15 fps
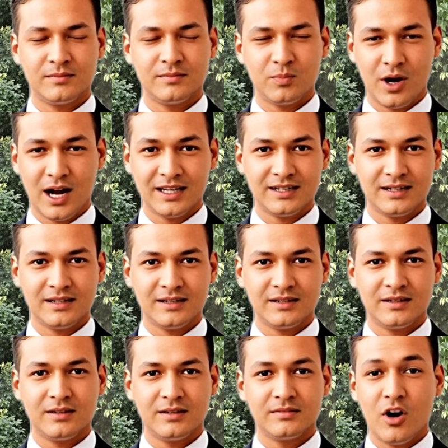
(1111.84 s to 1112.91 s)
Right?
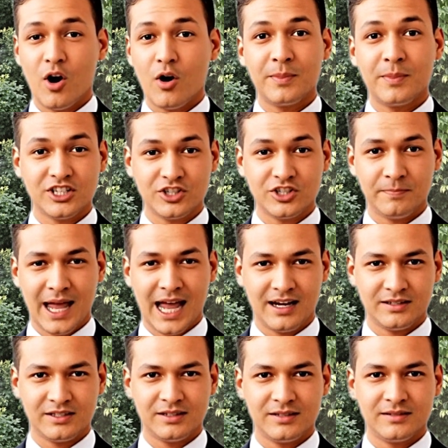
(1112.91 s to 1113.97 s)
The whole picture
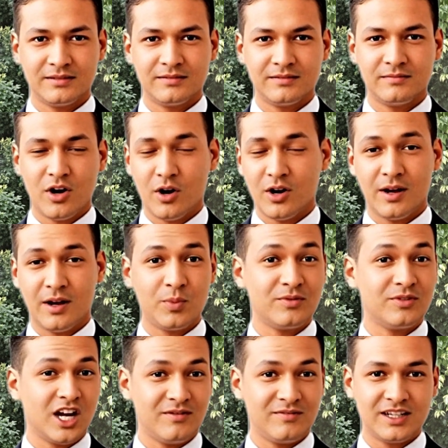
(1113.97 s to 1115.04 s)
matters. Okay, we've
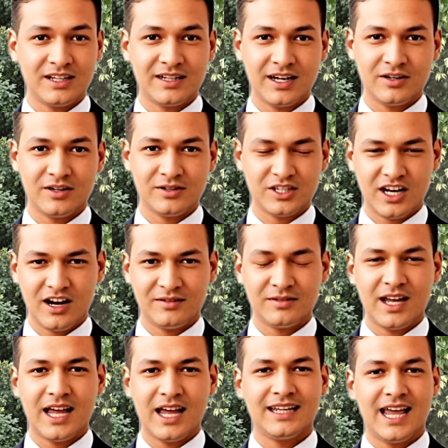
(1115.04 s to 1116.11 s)
covered the clinical stuff.
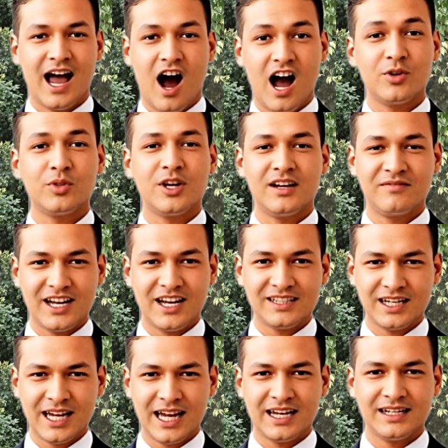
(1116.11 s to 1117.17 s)
Now, how do we
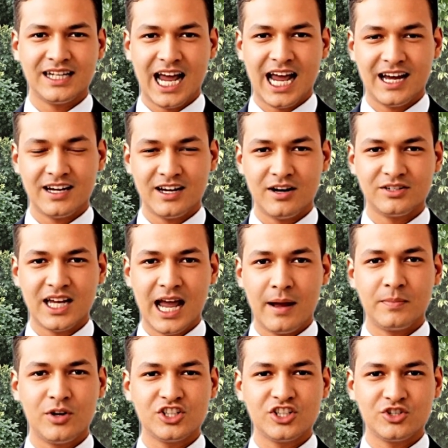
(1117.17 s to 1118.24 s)
investigate and diagnose
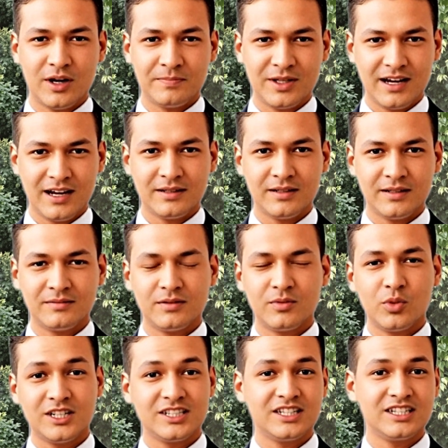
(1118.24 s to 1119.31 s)
hyponatremia?
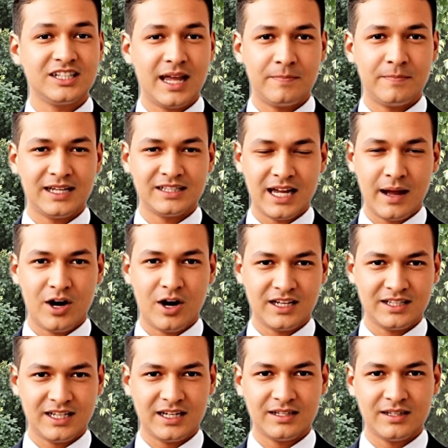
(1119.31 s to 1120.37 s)
What's the step-by-step
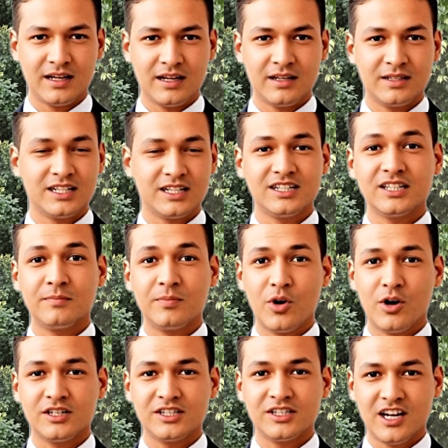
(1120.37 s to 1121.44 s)
process? This is
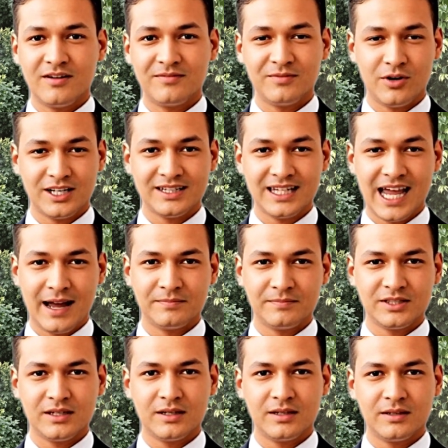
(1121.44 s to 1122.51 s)
important stuff for exams.
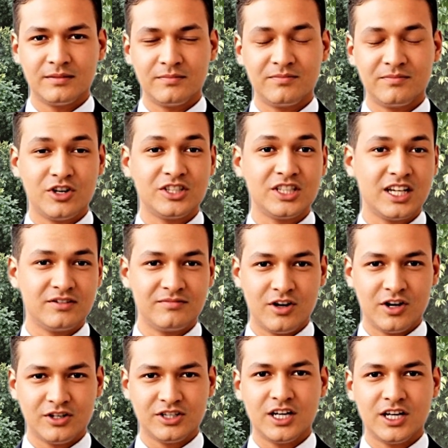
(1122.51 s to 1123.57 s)
First things
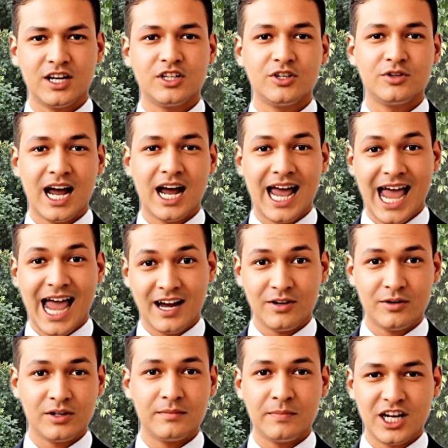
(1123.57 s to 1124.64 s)
first, you got to
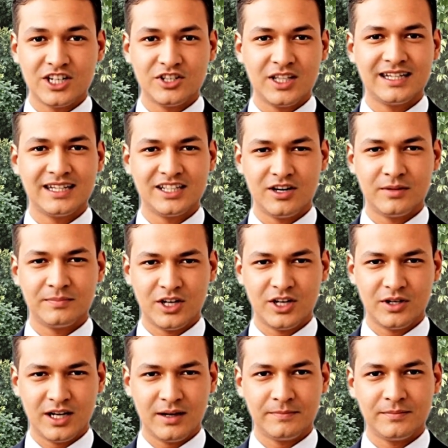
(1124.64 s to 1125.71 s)
accurately measure that serum
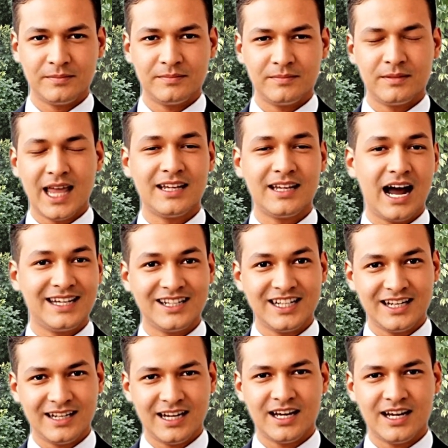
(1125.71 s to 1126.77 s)
sodium. And
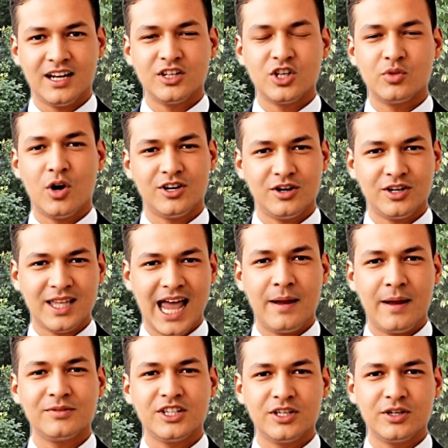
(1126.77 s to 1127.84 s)
ideally, you want your
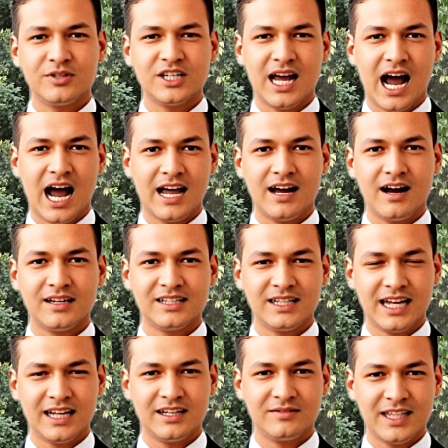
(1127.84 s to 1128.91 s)
lab to use an
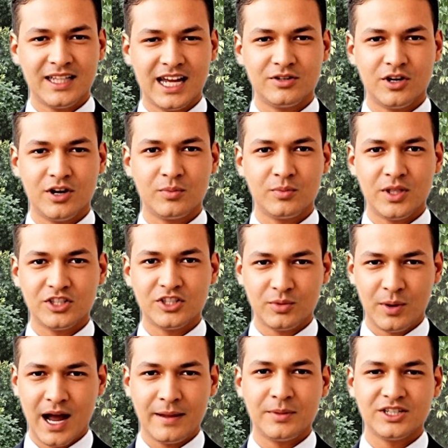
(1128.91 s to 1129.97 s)
ion-selective electrode with
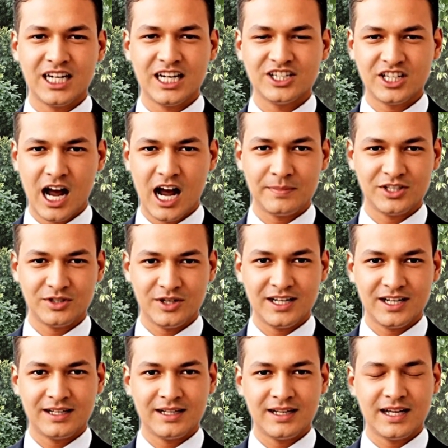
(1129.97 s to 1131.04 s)
direct potentiometry.
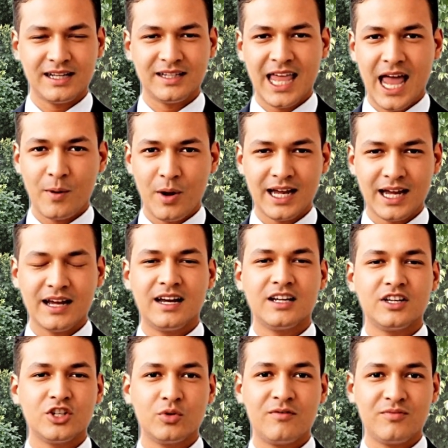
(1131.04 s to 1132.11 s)
That way,
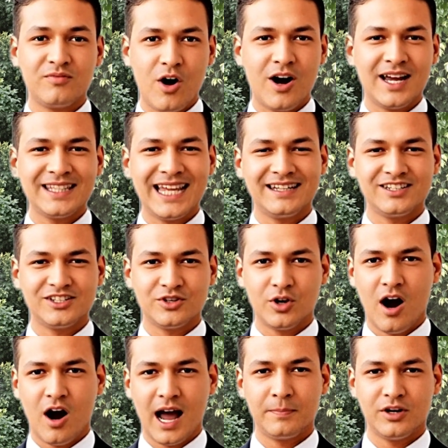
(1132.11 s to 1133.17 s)
you avoid that
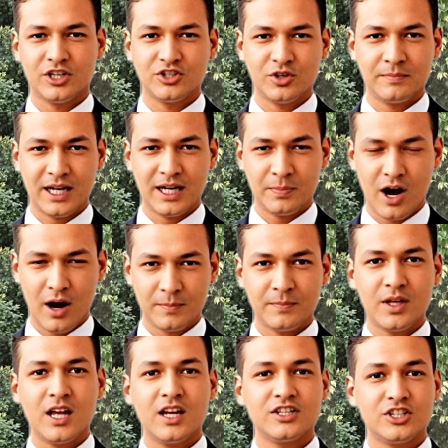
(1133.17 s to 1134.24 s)
pseudo-hyponatremia problem,
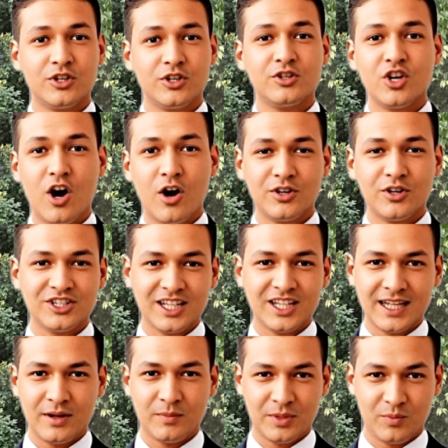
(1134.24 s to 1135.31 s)
so you know you're
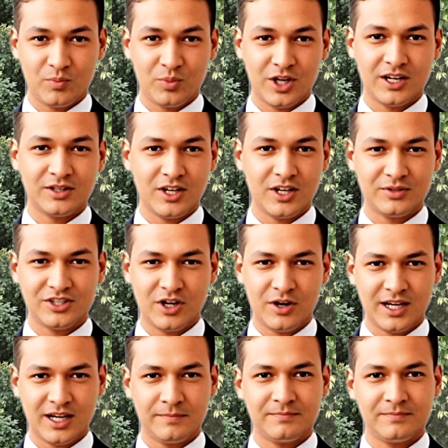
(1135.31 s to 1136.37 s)
dealing with a real low
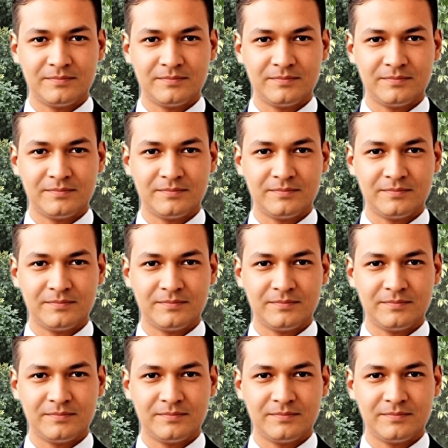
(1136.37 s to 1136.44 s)
sodium.